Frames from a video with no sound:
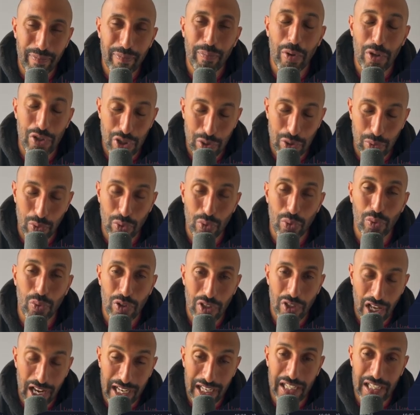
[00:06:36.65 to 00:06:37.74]
possible
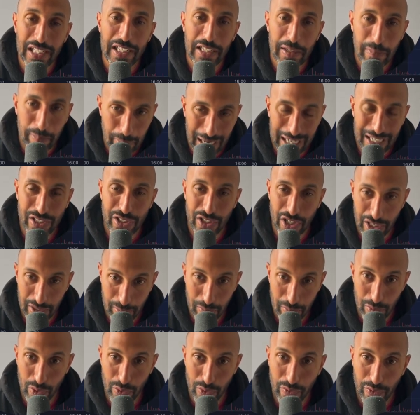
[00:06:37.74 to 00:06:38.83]
likely backside
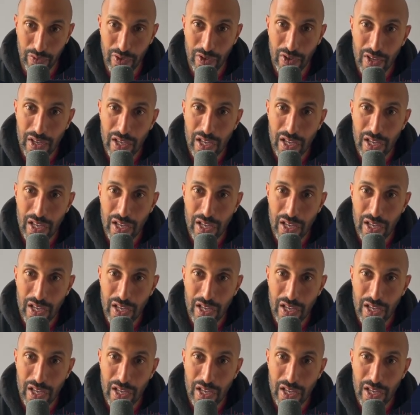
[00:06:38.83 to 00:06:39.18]
move,